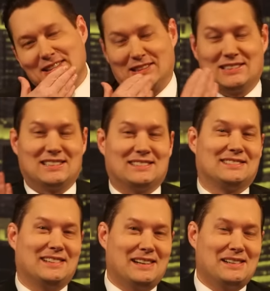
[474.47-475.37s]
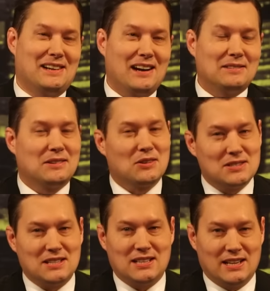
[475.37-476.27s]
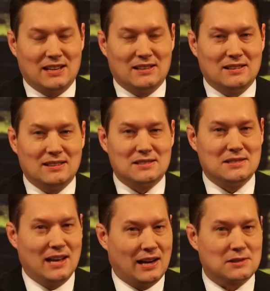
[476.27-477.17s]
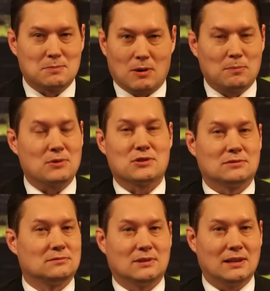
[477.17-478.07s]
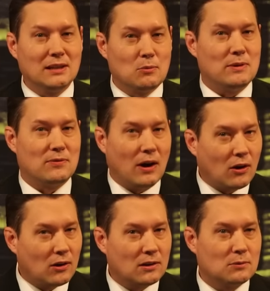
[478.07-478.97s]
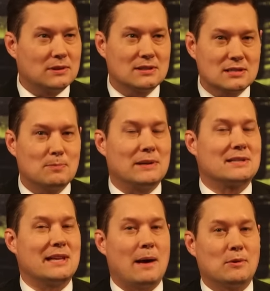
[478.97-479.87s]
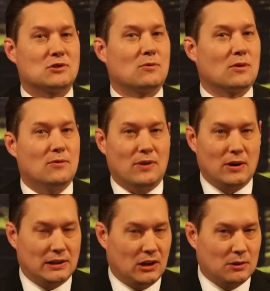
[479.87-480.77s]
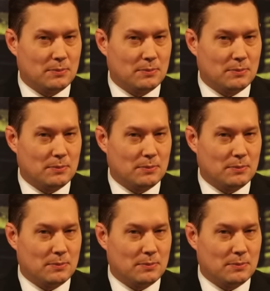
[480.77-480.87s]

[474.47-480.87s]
look, Chrissy Teigen is not a smart person. I think this has been established over a very long